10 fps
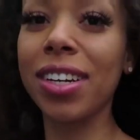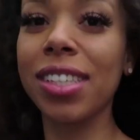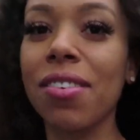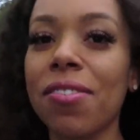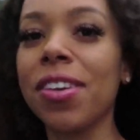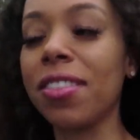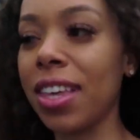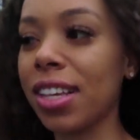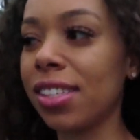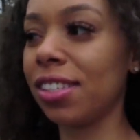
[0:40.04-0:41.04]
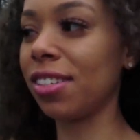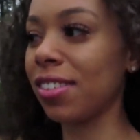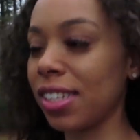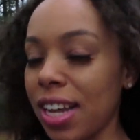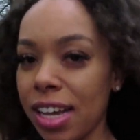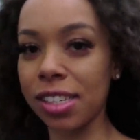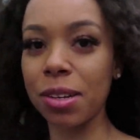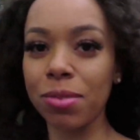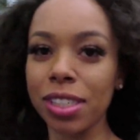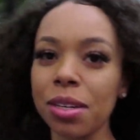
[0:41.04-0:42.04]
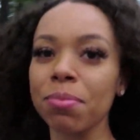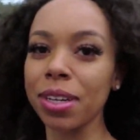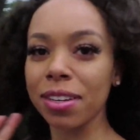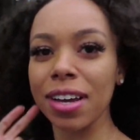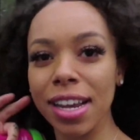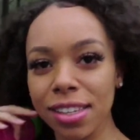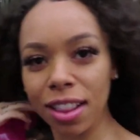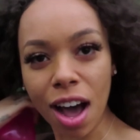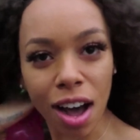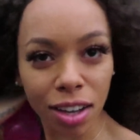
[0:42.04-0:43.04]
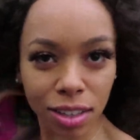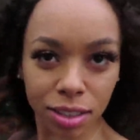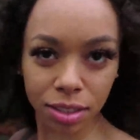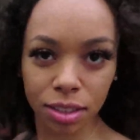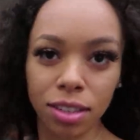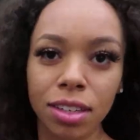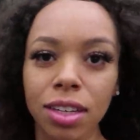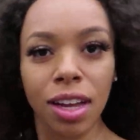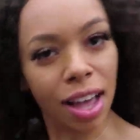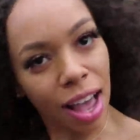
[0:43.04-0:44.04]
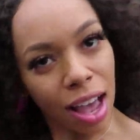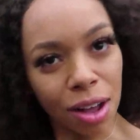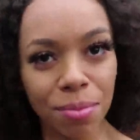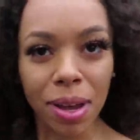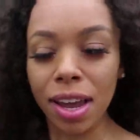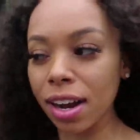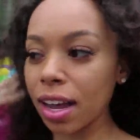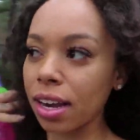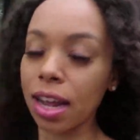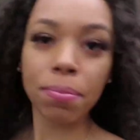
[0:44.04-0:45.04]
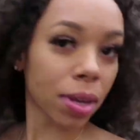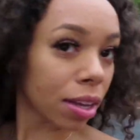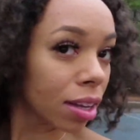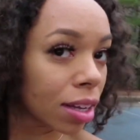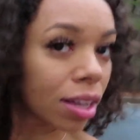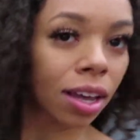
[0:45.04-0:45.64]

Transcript: We just have a few things to do today, so I'm just gonna bring you guys along. Oh, my hair got nappy.